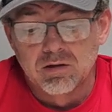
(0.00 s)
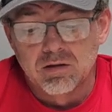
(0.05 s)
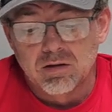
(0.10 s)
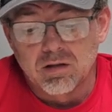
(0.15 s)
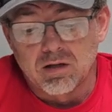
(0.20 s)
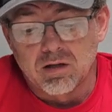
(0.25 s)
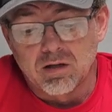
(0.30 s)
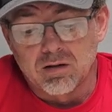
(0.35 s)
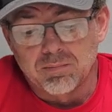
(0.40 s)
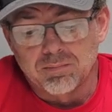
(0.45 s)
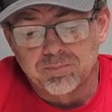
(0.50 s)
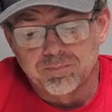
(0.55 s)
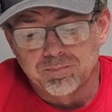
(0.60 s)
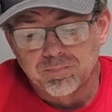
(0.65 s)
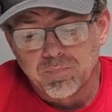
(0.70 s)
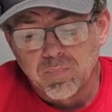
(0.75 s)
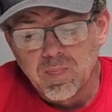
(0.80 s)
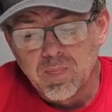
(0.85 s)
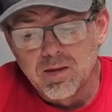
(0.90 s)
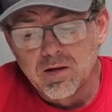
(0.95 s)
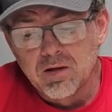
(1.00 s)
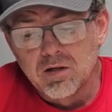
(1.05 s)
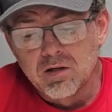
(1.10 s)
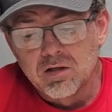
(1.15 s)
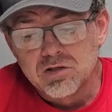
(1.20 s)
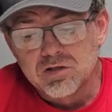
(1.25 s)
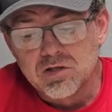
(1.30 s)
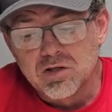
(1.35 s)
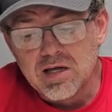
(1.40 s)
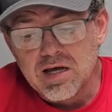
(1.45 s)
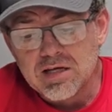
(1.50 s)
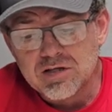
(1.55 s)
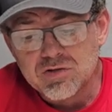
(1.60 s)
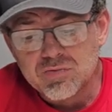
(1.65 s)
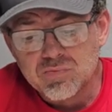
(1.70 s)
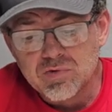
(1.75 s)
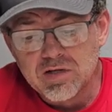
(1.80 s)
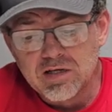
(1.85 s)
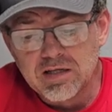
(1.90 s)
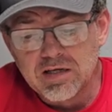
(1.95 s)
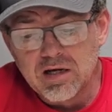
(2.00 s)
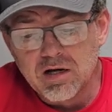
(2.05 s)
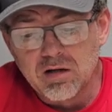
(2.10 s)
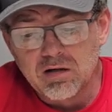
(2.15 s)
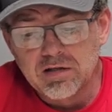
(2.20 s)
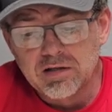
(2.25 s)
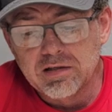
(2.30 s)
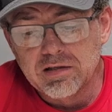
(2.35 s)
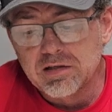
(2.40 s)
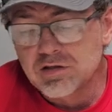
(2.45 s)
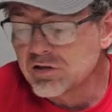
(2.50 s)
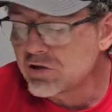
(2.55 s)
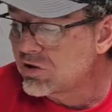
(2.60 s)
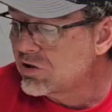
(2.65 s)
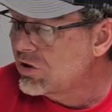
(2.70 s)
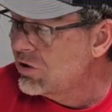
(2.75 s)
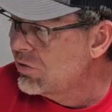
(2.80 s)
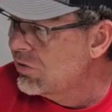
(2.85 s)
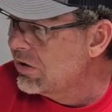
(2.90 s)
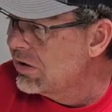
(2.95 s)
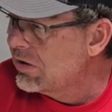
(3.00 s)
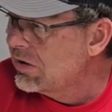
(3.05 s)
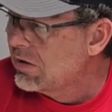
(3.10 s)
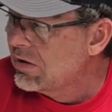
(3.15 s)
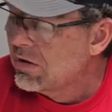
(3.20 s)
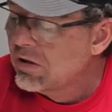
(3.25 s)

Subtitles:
So that's really all it is to it,